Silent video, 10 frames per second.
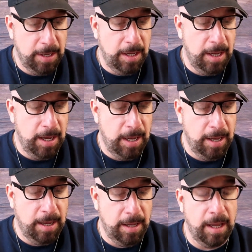
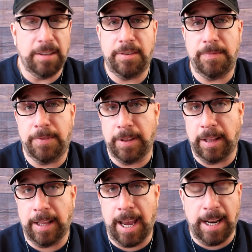For the
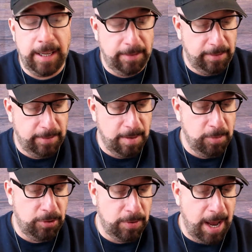ladies, a
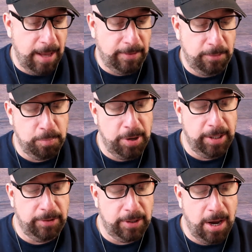summer dress,
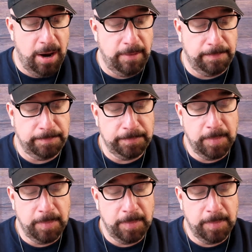spring skirt,